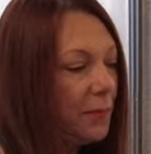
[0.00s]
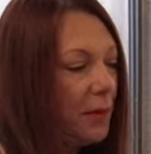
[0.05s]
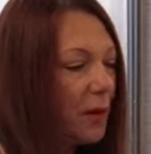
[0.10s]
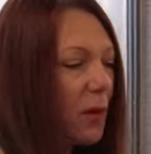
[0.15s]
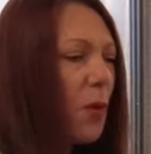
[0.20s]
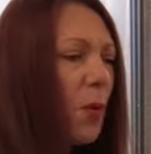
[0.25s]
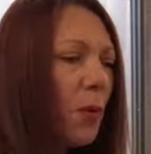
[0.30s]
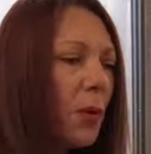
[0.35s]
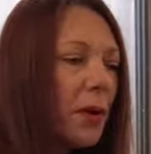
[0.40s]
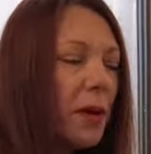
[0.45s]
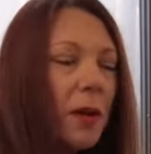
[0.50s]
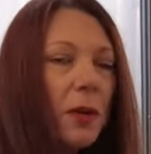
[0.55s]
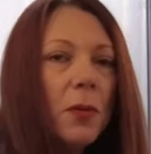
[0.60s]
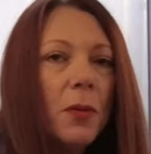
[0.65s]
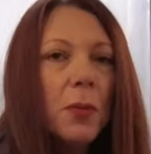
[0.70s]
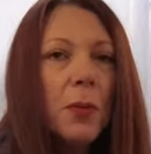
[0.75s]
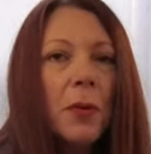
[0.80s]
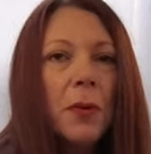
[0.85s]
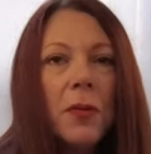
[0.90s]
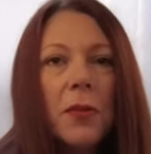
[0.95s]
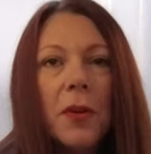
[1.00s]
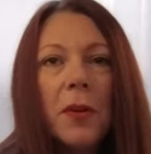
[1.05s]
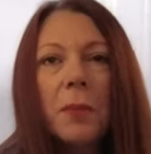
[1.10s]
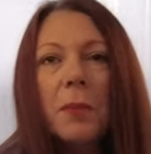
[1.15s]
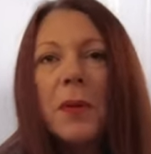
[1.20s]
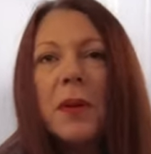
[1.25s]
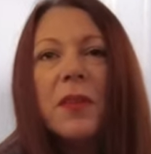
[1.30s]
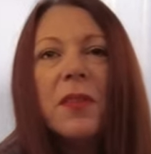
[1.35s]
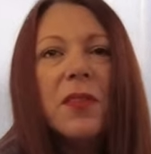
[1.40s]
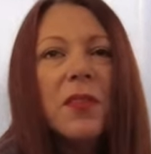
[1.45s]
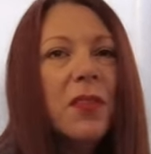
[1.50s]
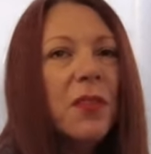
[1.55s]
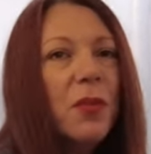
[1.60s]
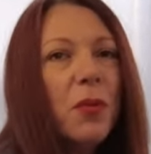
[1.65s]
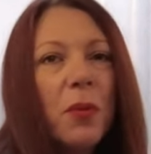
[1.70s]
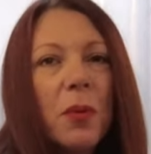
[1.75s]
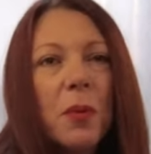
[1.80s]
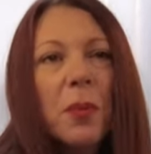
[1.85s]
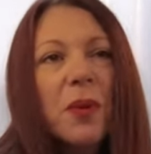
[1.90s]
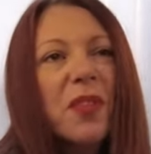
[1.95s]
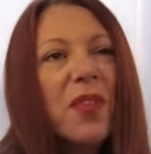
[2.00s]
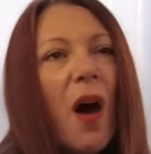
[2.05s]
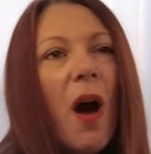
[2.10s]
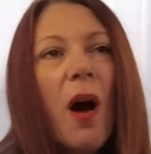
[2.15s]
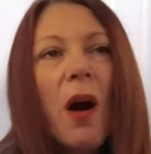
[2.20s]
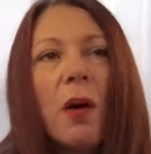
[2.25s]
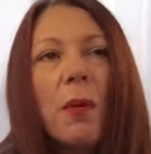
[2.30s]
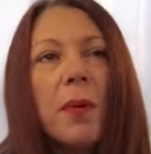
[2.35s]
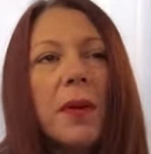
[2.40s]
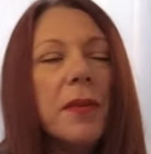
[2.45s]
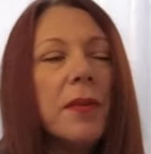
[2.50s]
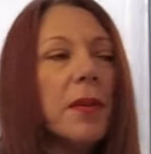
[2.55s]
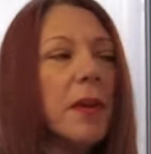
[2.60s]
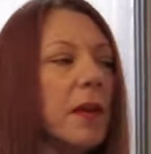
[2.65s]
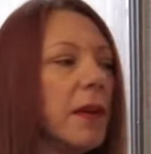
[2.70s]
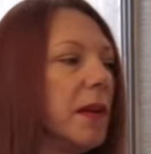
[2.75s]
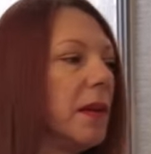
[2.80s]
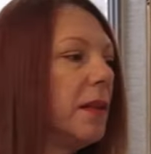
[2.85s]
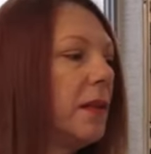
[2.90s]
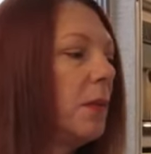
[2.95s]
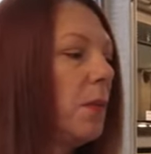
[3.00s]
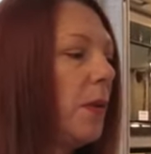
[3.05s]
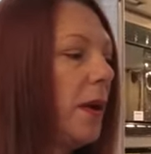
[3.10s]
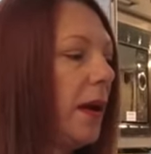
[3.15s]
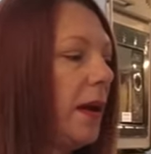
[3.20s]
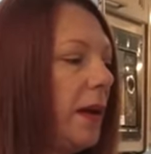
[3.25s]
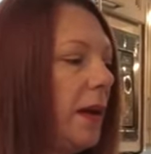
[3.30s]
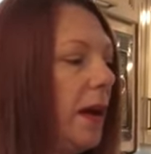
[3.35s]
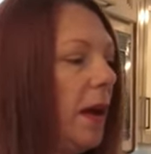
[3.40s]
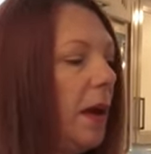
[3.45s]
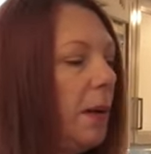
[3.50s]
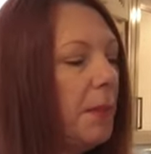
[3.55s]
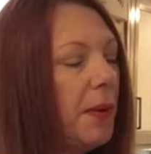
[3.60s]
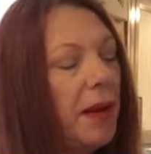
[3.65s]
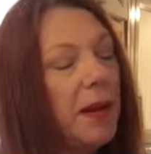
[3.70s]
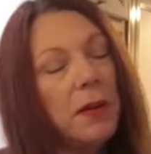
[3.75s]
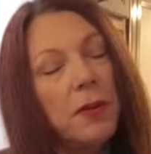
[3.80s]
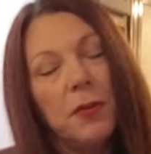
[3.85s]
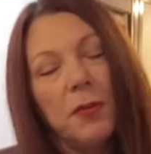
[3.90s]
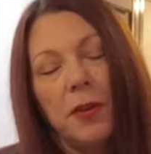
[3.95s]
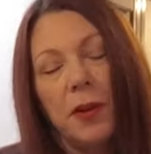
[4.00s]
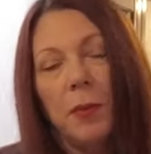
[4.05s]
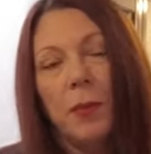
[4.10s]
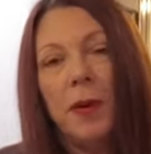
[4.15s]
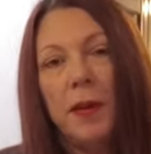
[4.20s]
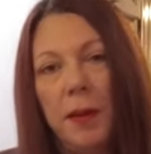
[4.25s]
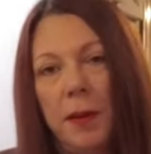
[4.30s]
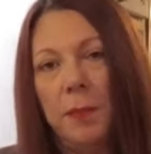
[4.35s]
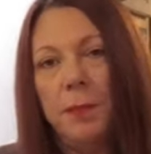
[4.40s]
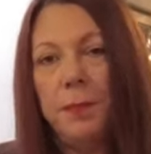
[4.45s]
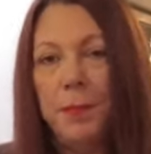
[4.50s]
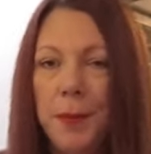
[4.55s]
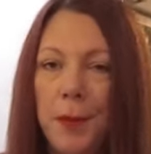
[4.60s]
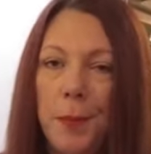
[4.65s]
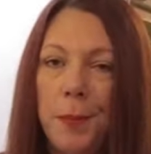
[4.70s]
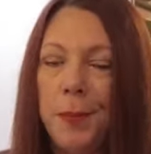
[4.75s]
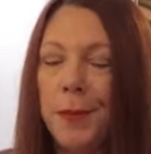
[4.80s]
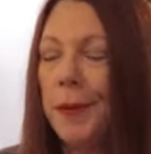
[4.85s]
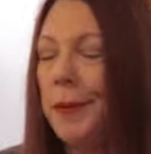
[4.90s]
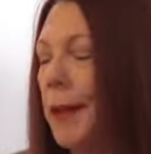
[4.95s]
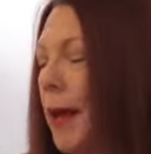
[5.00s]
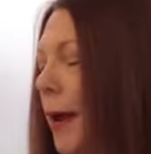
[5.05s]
accordion door or something, because this door was always getting in the way. But I understand why they, you know, put